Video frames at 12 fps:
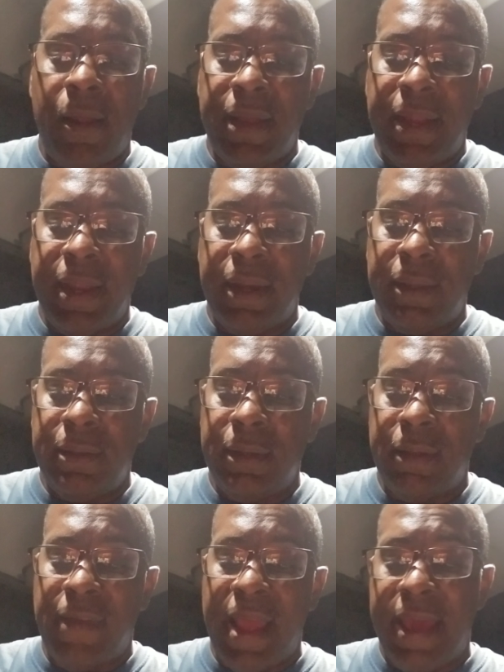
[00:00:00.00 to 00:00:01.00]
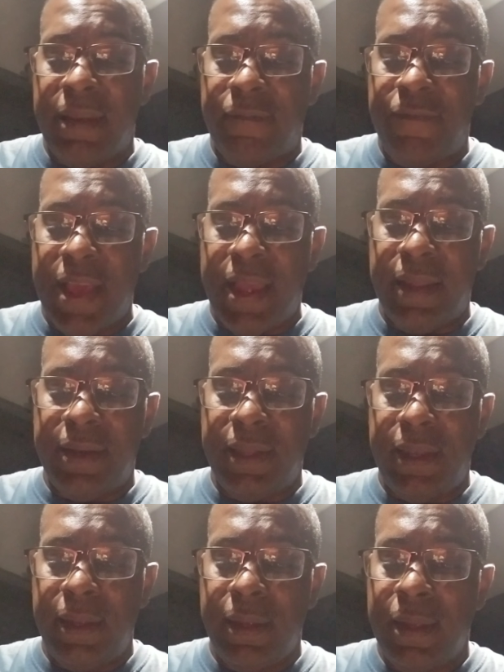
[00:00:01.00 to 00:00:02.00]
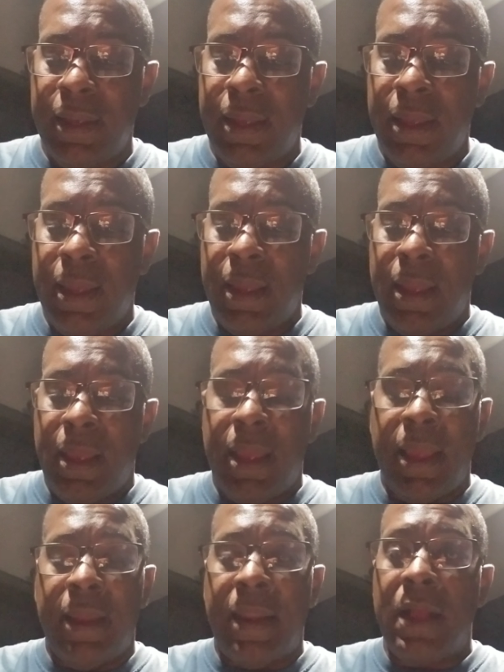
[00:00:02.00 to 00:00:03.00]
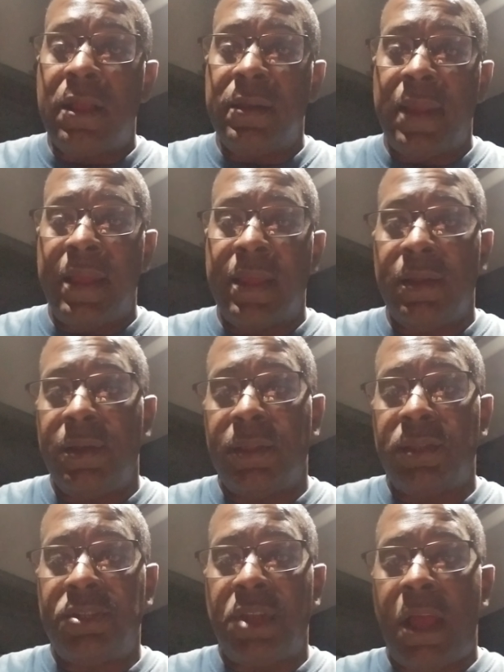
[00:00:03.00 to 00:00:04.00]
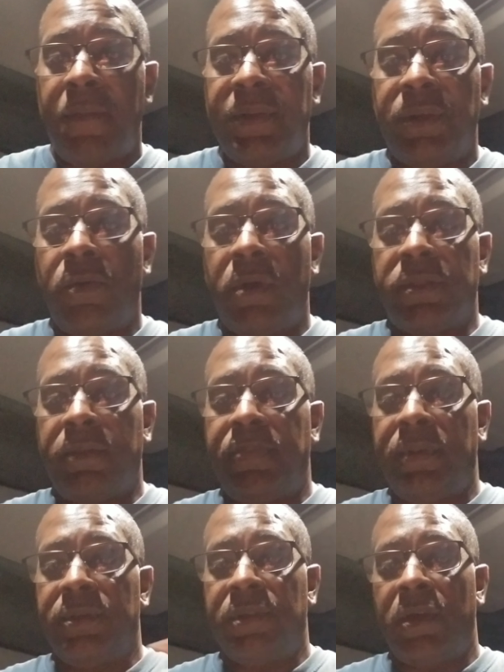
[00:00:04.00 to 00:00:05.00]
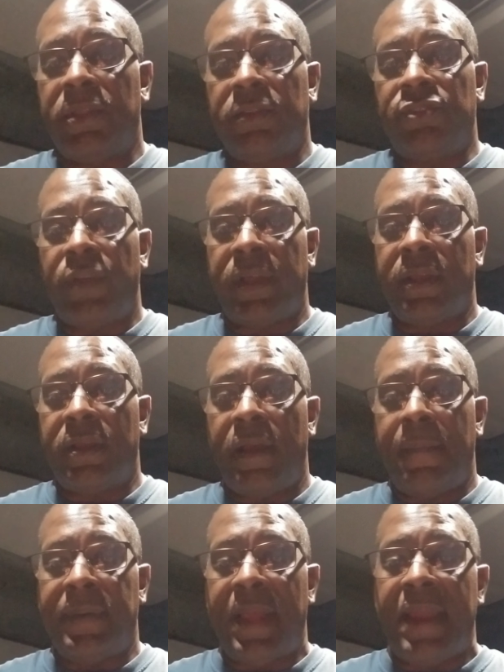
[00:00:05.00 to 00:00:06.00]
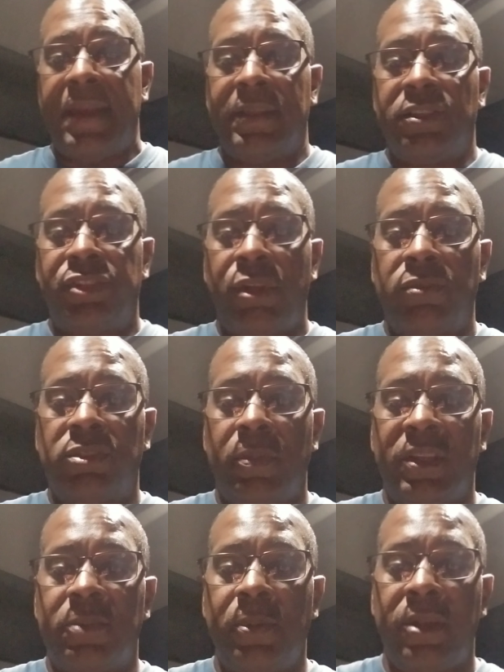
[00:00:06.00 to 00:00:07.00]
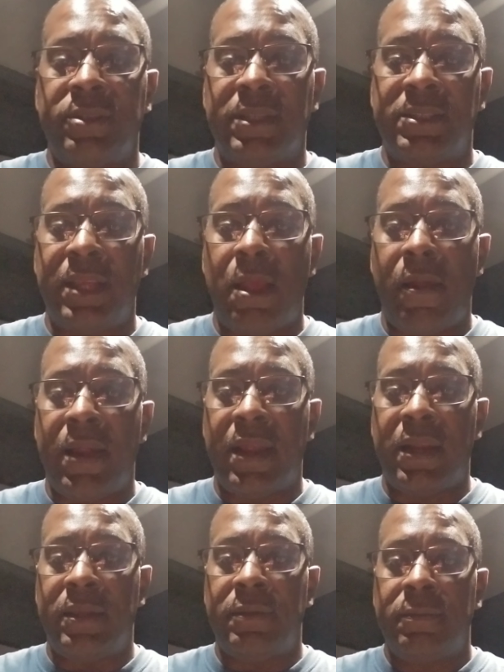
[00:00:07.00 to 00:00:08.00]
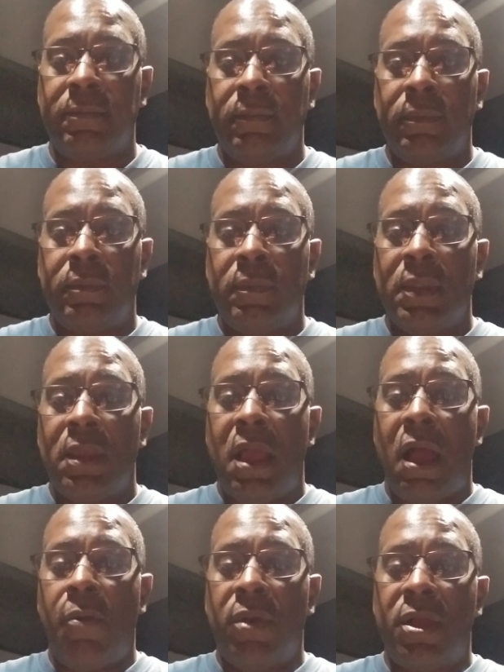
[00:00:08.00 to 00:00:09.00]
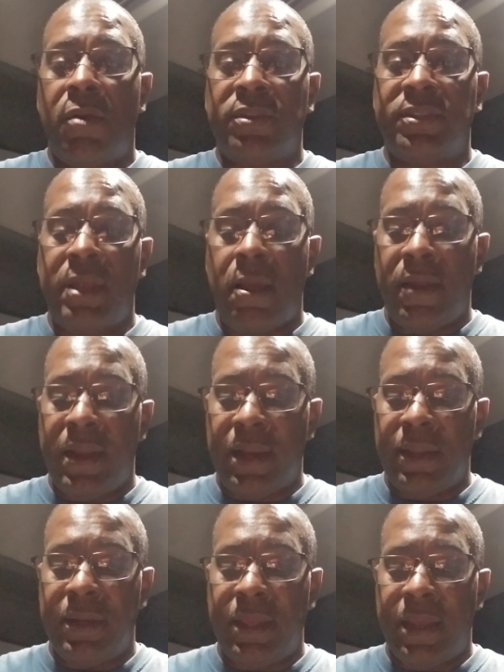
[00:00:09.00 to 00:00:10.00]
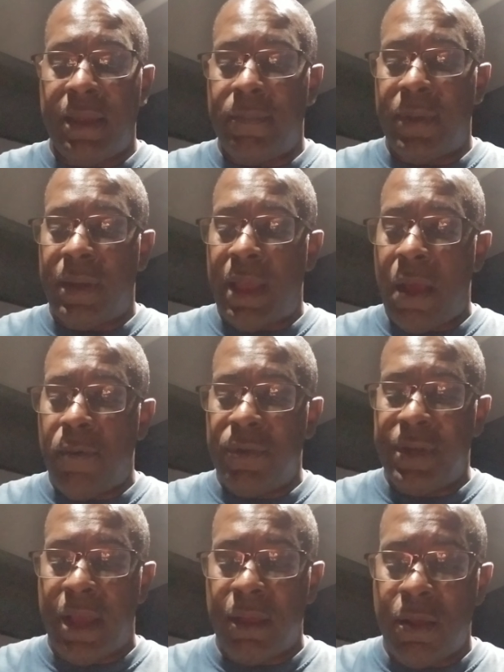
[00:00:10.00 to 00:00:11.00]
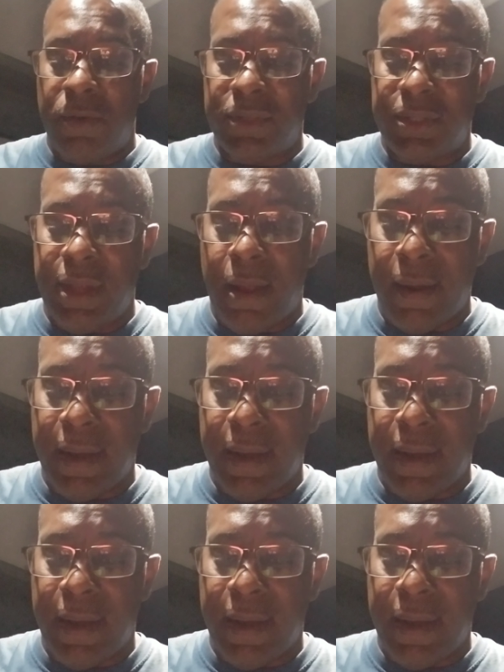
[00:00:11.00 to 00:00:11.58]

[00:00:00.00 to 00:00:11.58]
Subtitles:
England if I had a felony and I could not get another job in no other trucking company. I had to show some experience at C.R. England. I would go to C.R. England then, but I would not go to C.R.